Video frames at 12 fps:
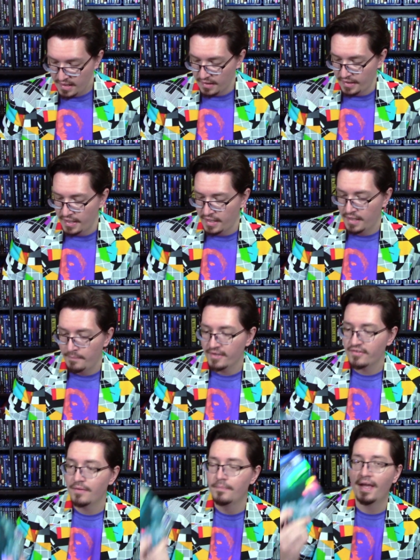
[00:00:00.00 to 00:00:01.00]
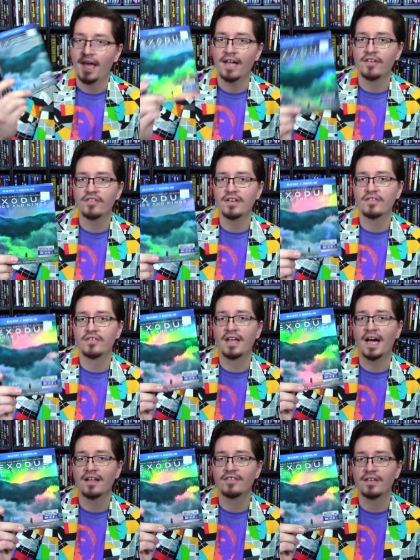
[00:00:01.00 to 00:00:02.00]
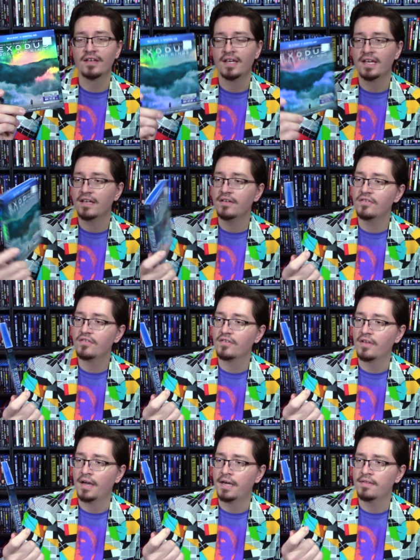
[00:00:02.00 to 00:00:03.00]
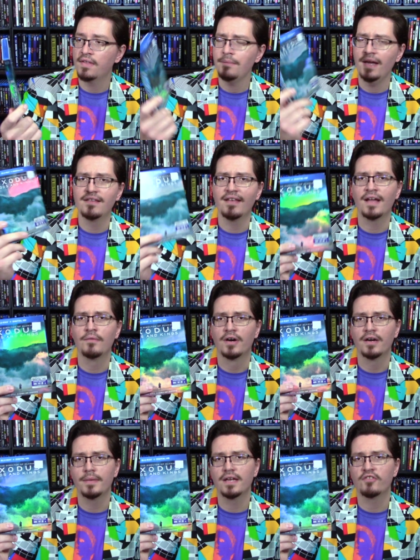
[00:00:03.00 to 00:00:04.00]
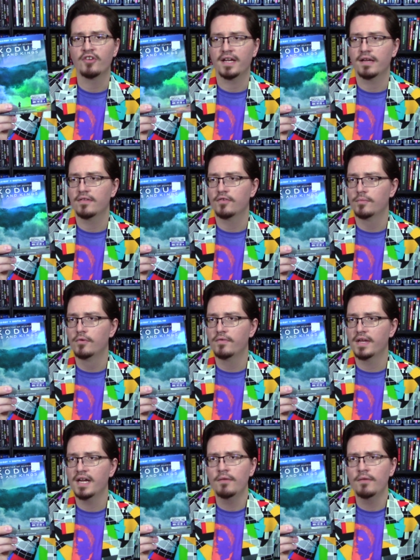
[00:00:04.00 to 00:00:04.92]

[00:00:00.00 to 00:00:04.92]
Uh, I picked up Exodus, Gods and Kings. Uh, I think my dad wanted me to check out this movie, and I